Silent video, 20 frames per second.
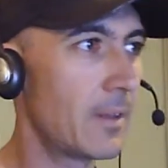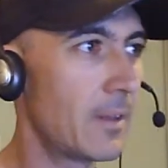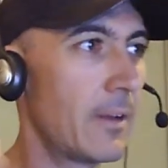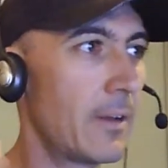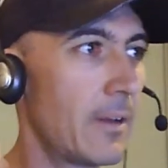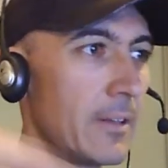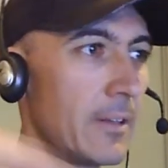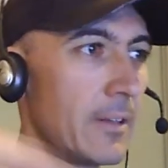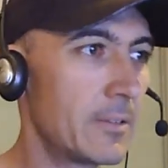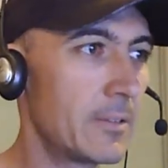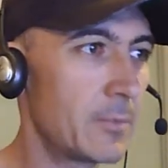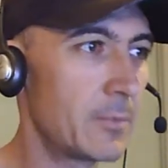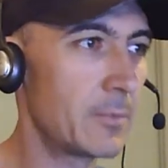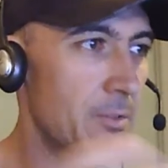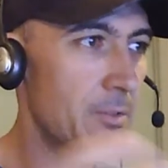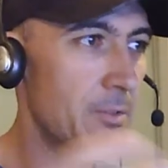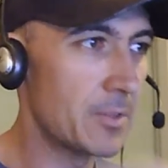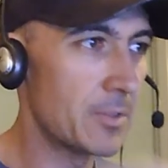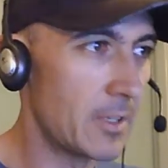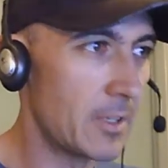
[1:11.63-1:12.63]
and
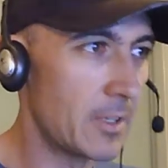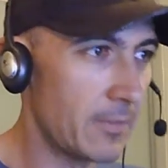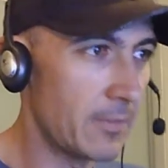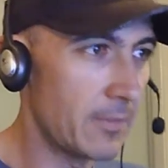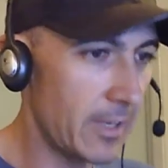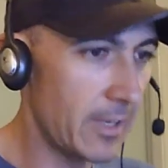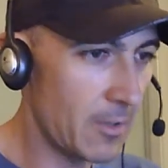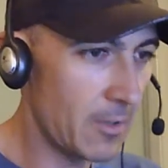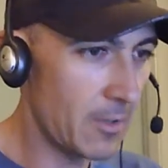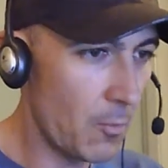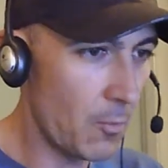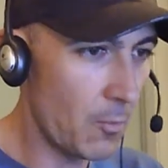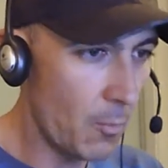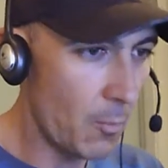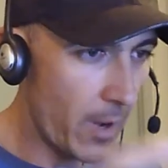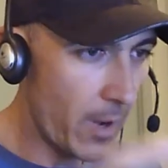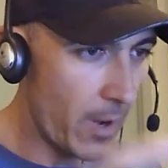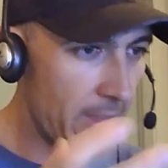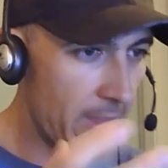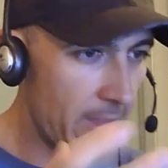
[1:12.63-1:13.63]
which was kind of like
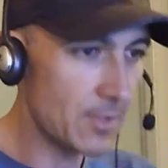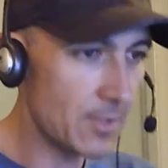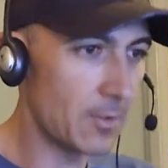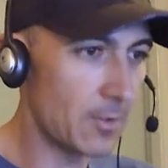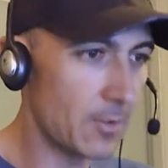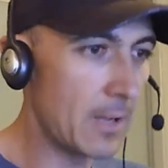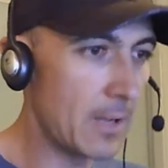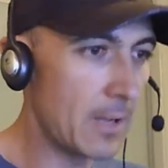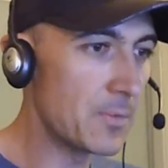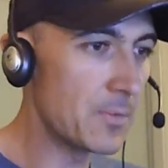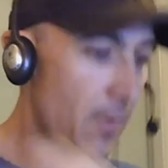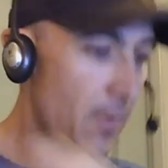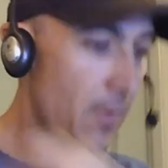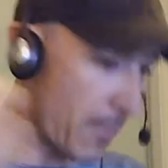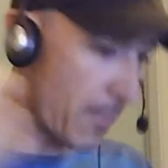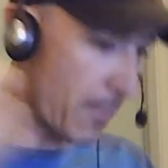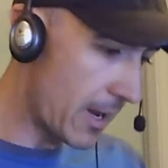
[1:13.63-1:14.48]
where this all comes from,